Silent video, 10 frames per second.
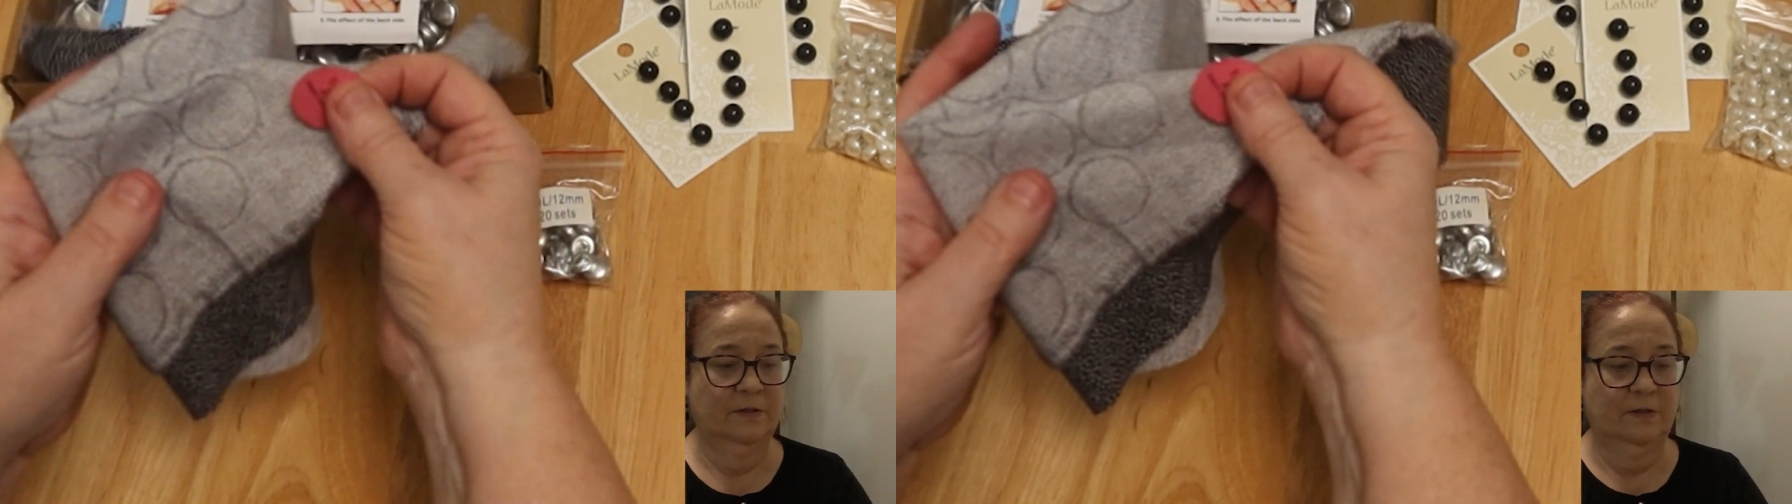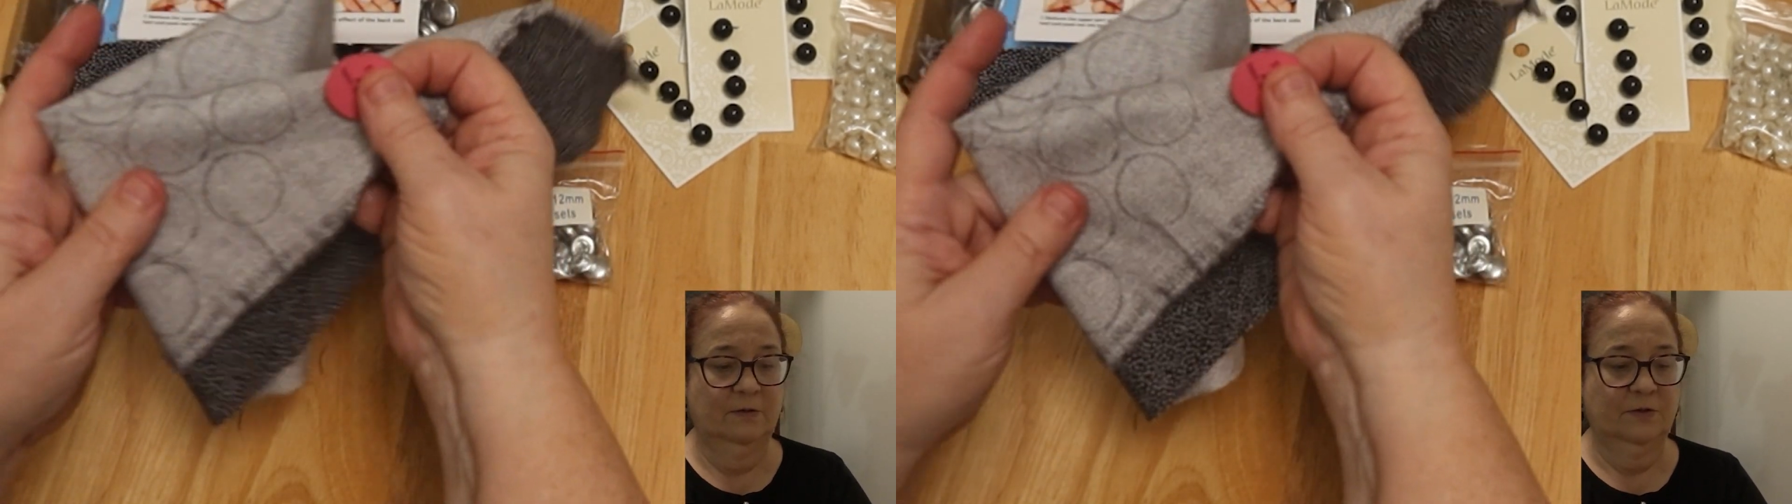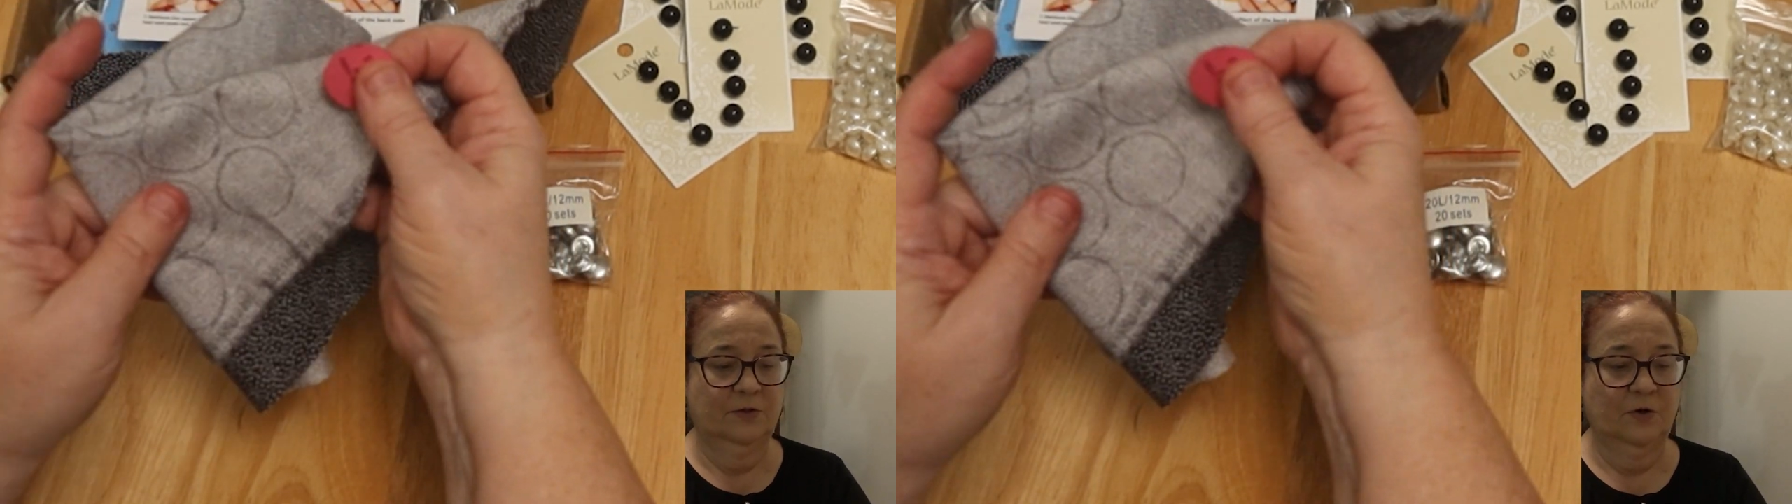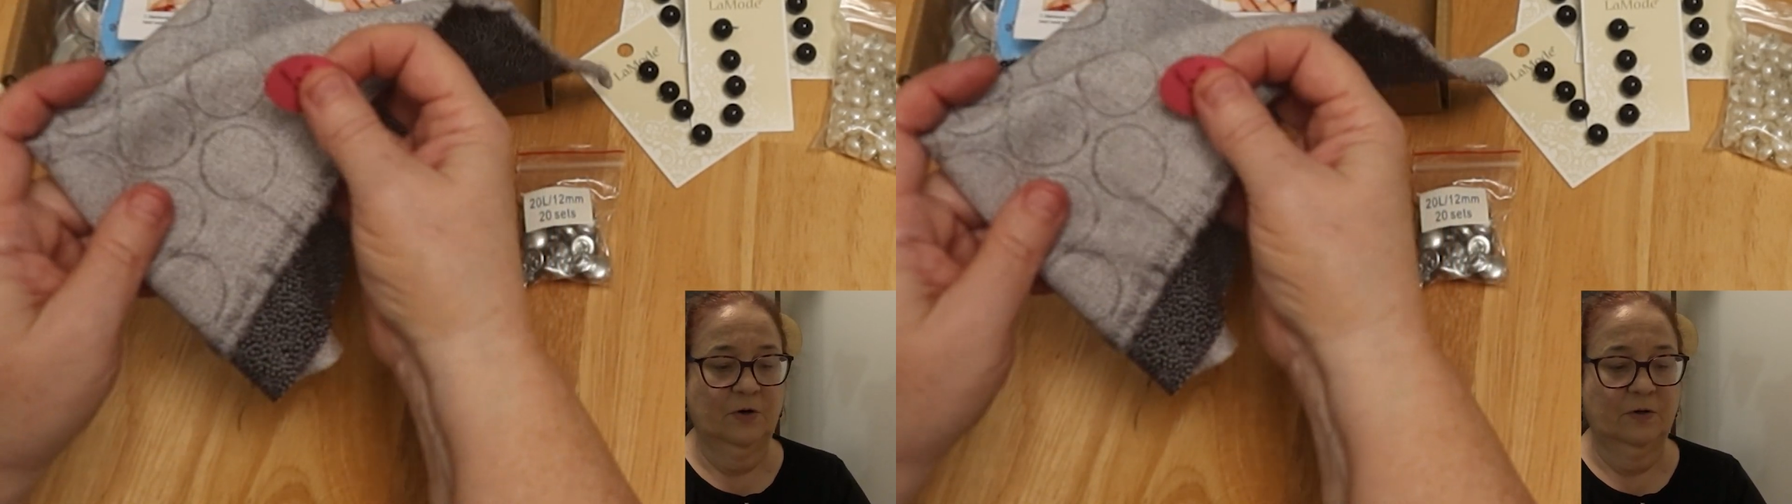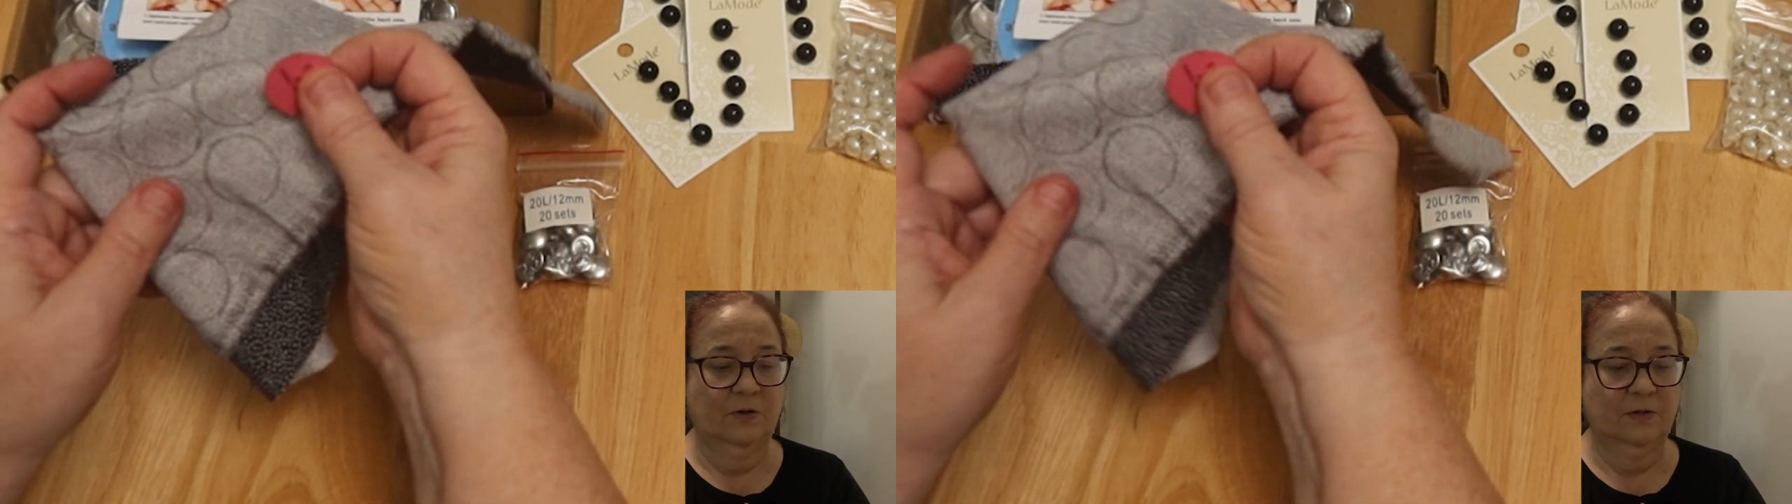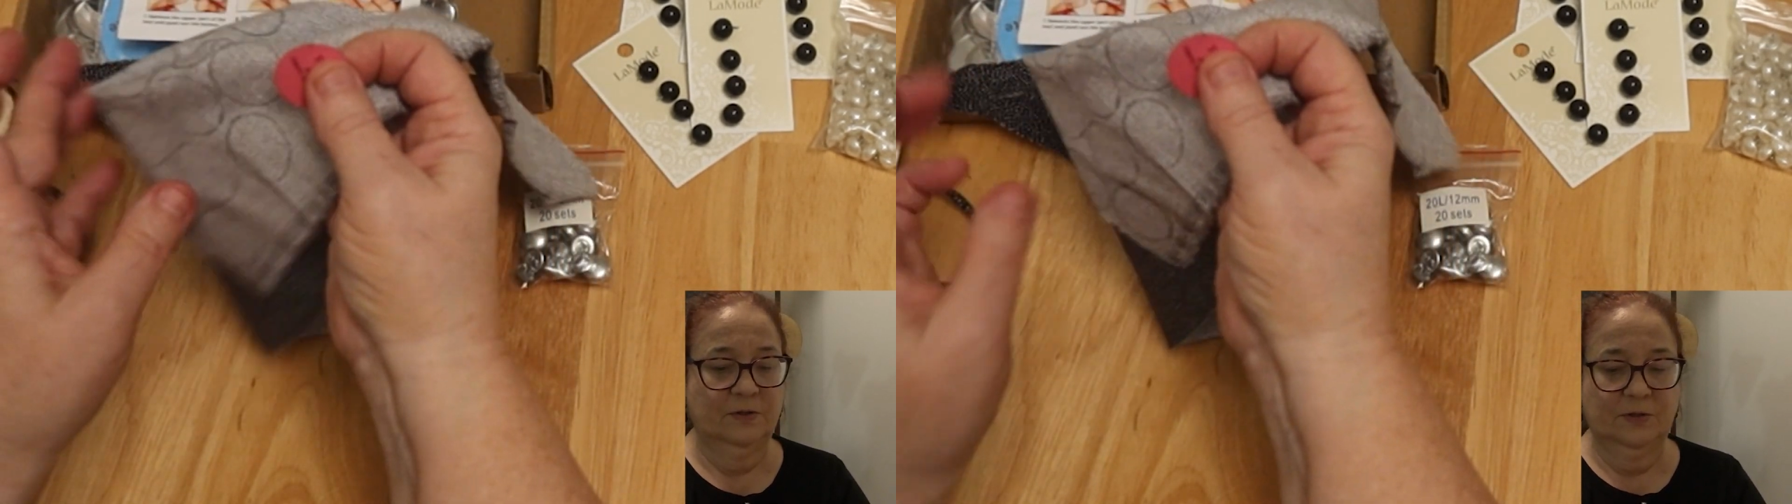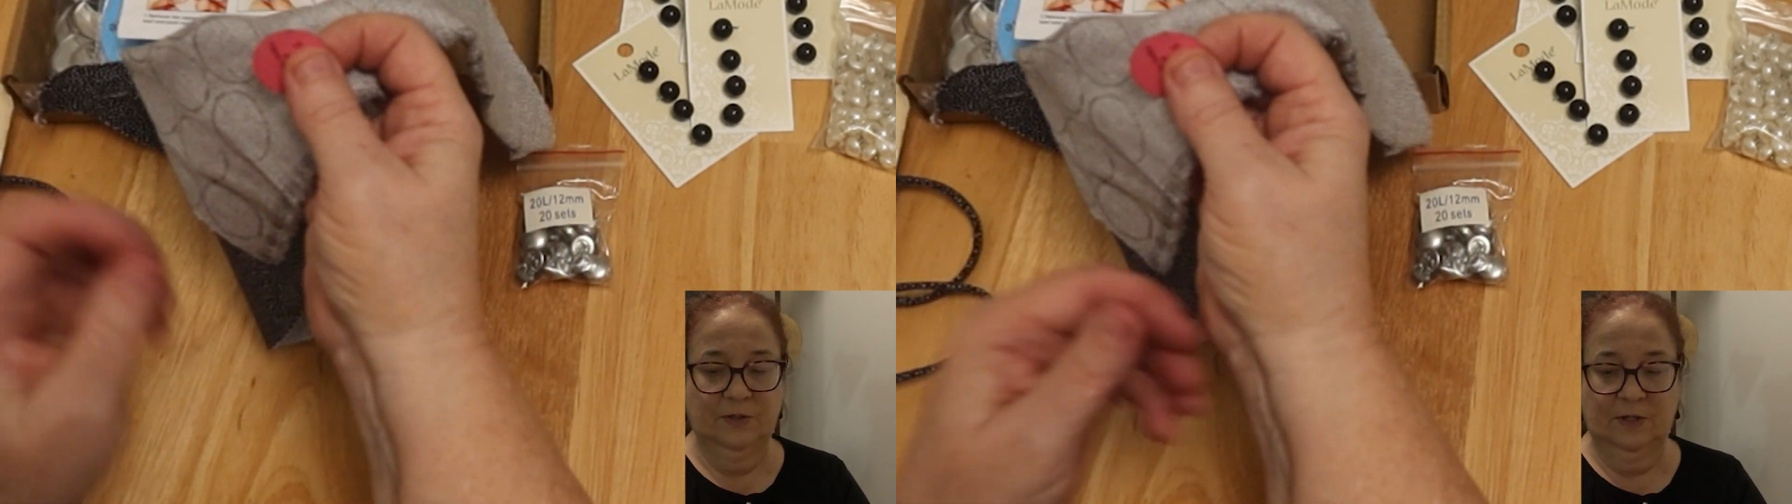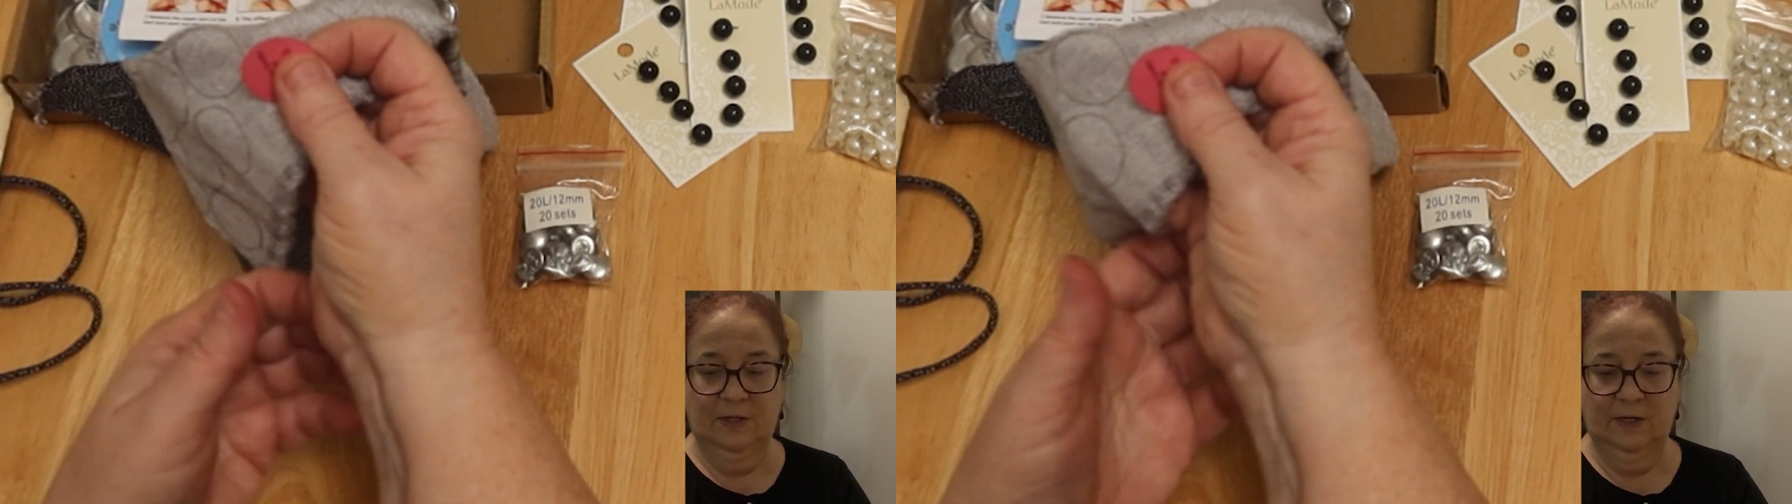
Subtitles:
little circles.